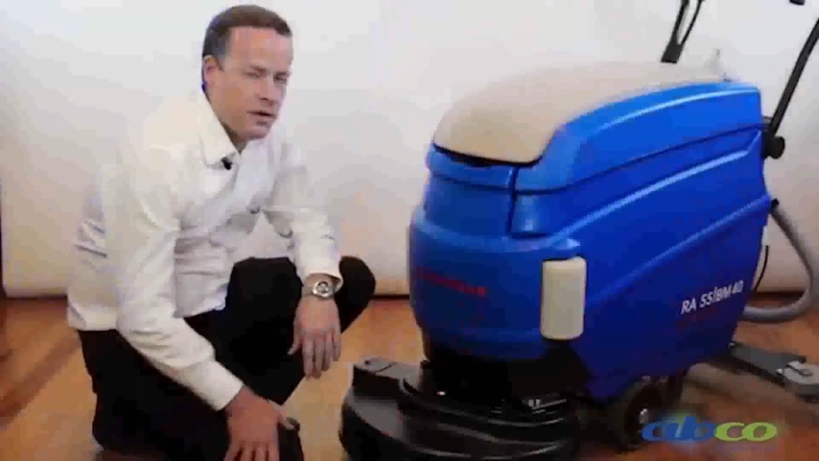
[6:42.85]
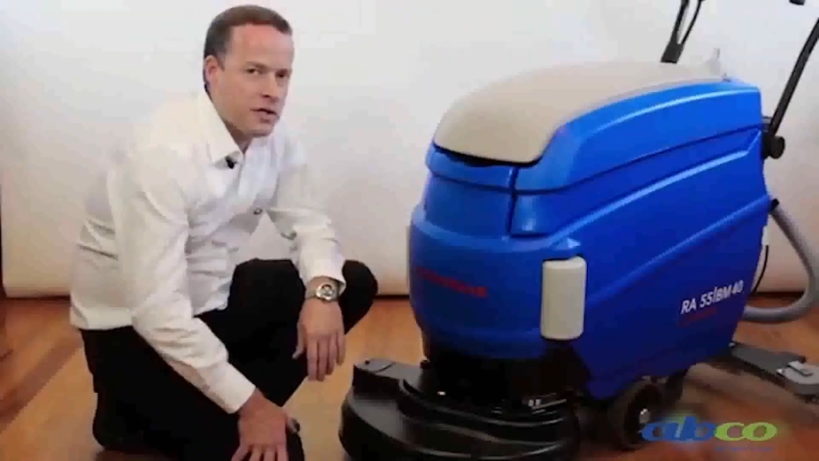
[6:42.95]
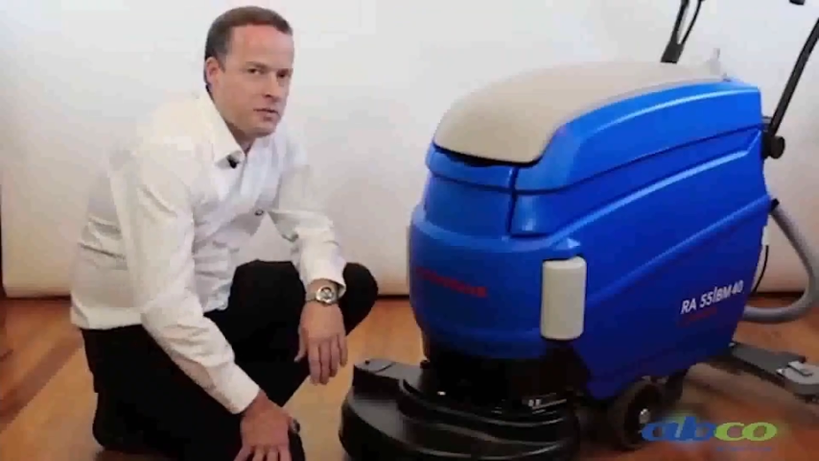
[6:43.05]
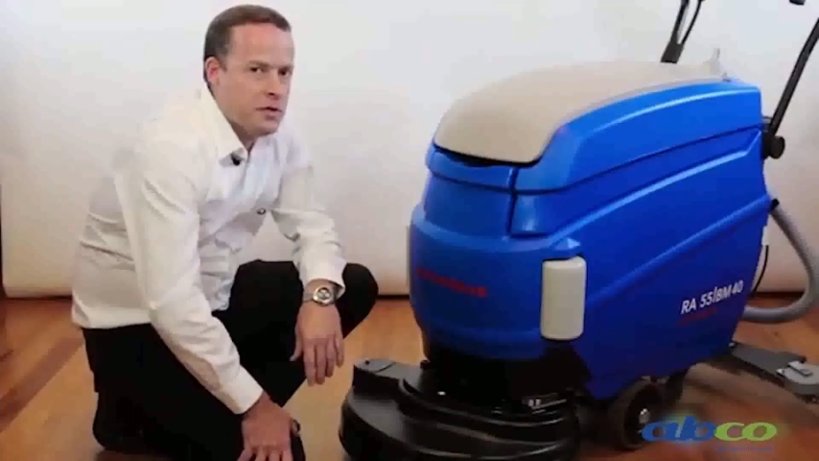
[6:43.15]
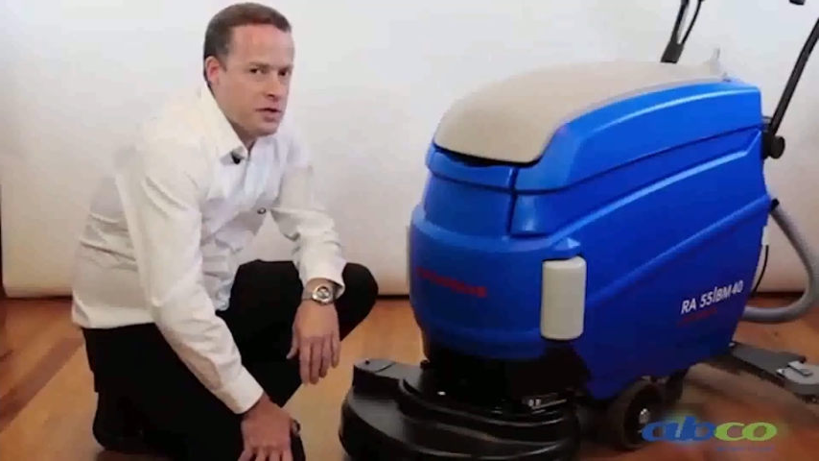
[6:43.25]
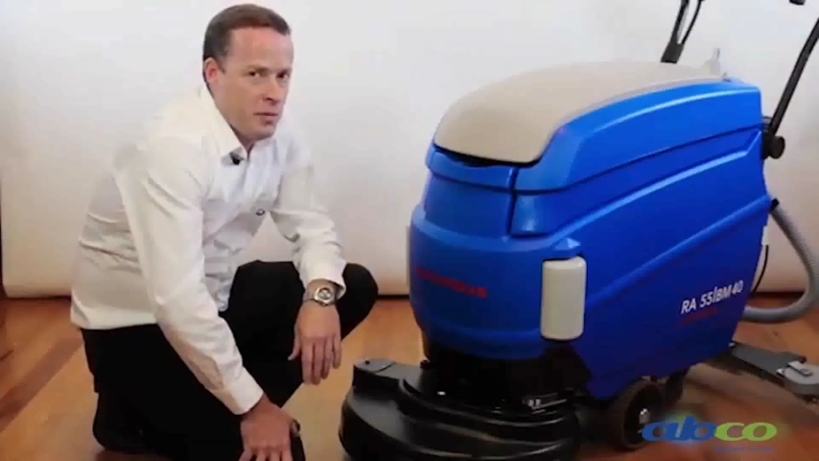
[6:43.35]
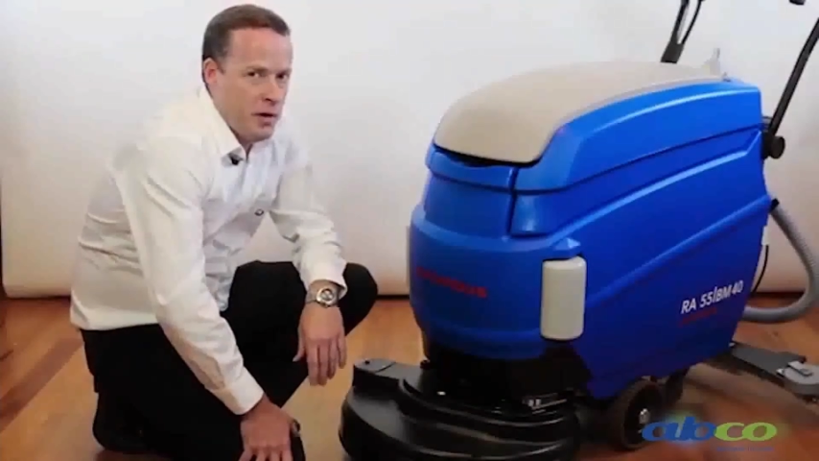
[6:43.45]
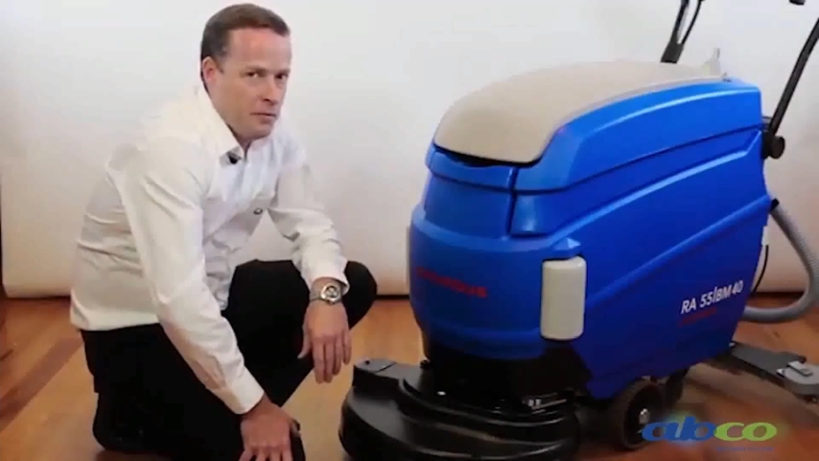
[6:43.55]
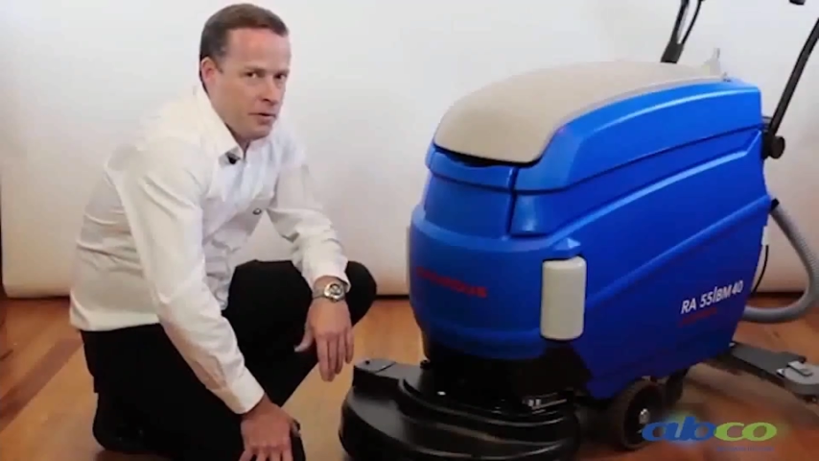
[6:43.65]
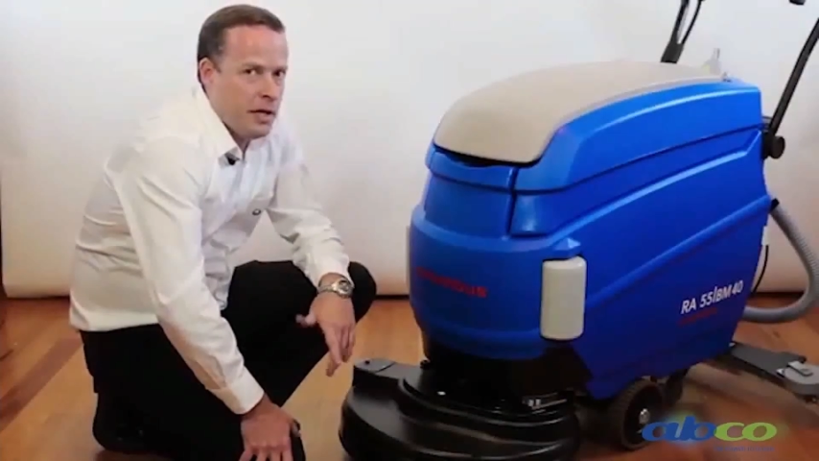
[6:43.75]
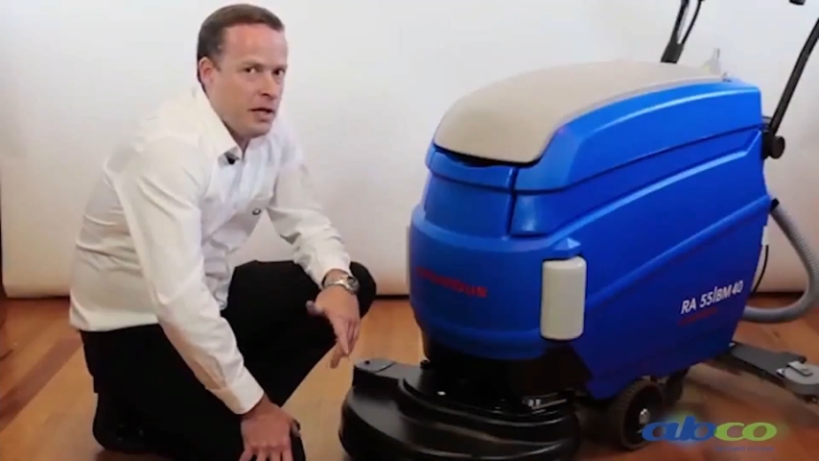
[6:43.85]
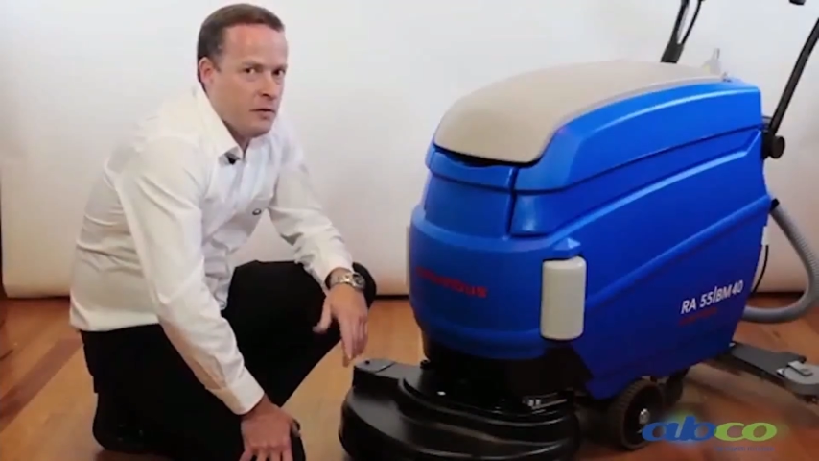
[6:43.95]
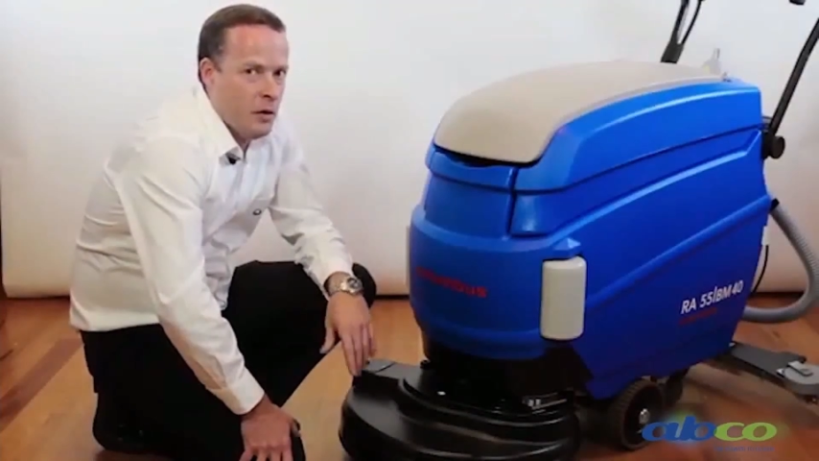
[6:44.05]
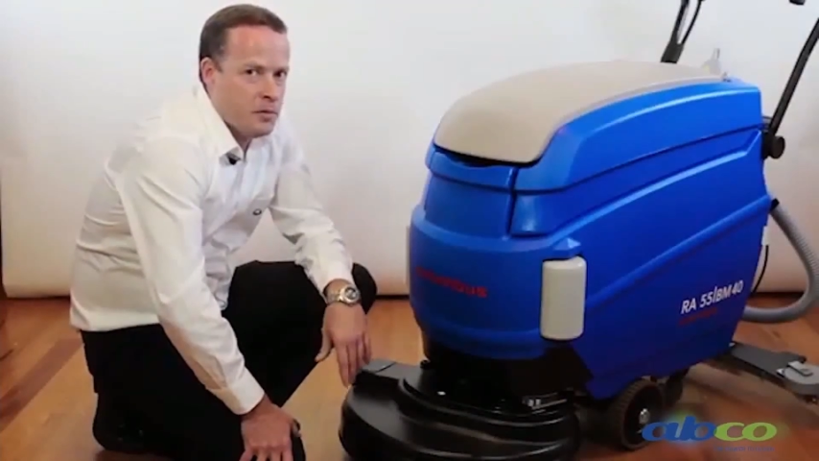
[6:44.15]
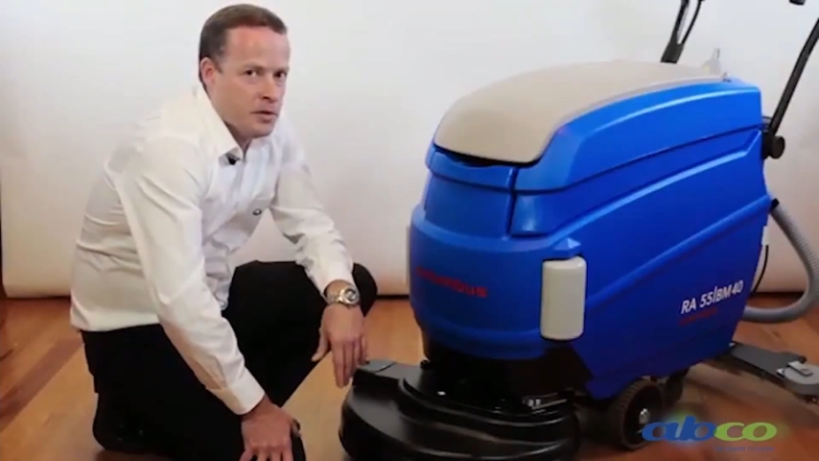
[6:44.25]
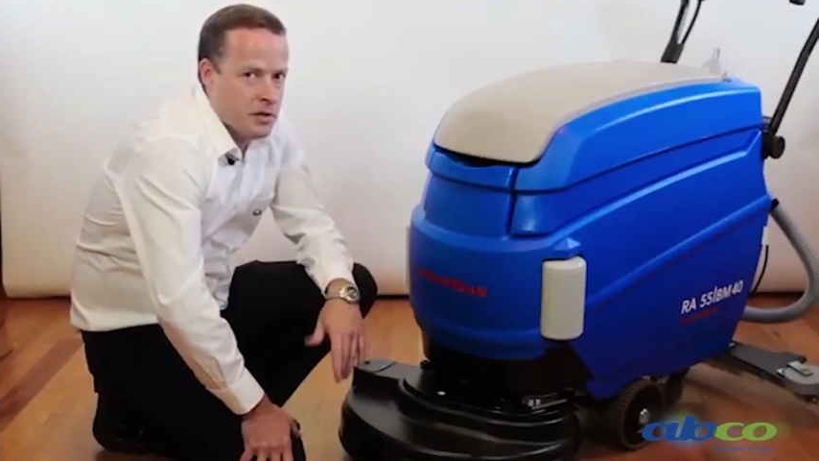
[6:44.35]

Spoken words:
this machine we have plenty of options